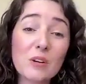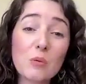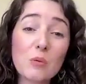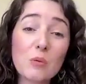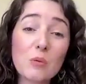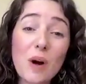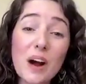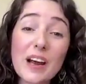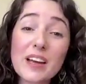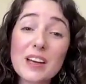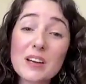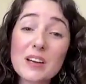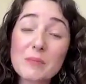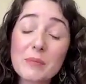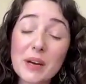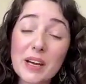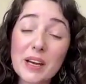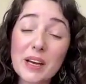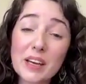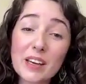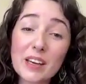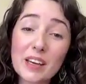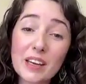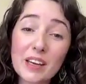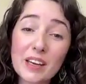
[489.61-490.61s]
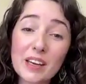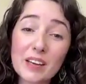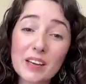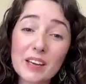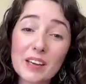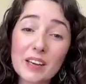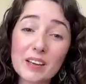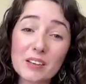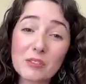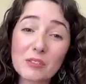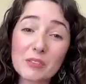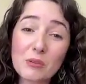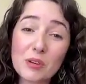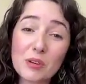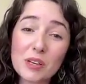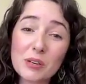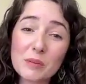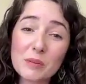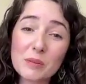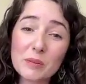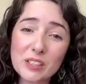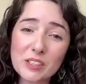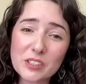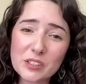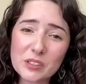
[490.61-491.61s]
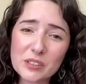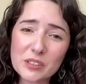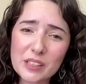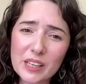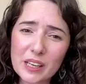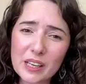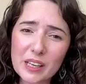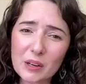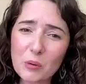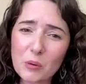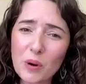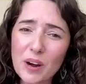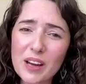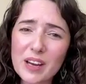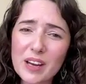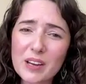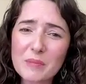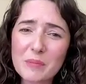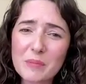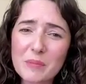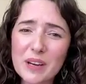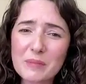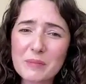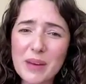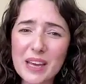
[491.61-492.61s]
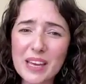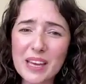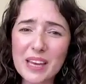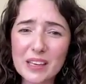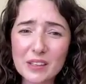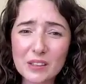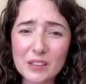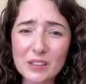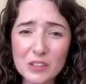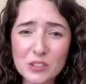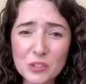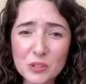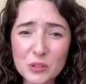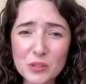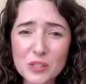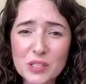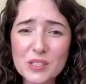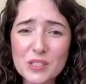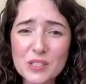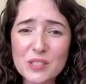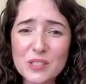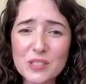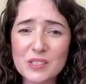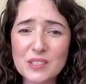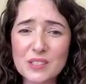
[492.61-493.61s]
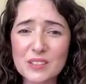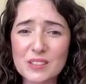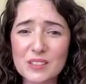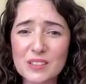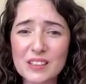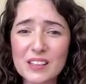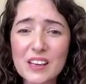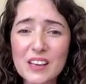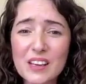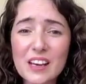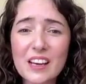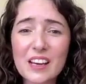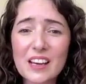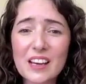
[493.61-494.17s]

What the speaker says: Why am I here? What am I doing here? Why am I making the choices and